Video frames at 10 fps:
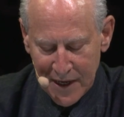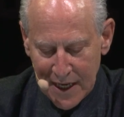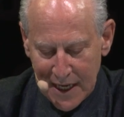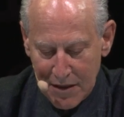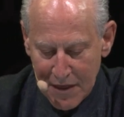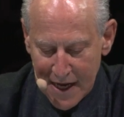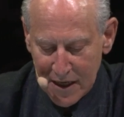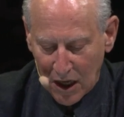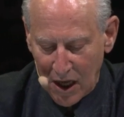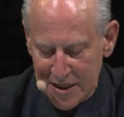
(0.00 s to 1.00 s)
He then
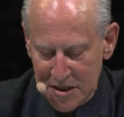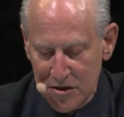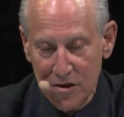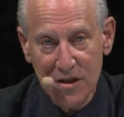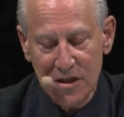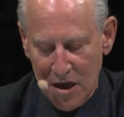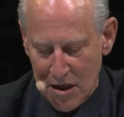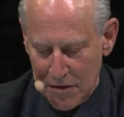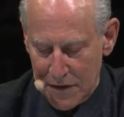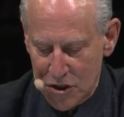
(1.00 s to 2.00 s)
clusters
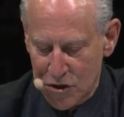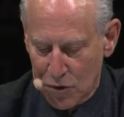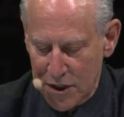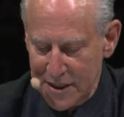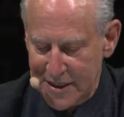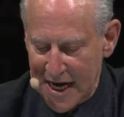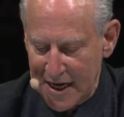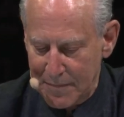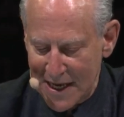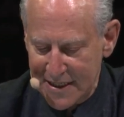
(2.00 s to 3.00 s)
the sorted
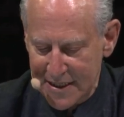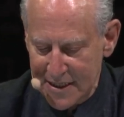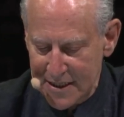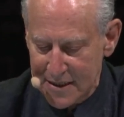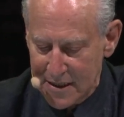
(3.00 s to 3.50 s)
databases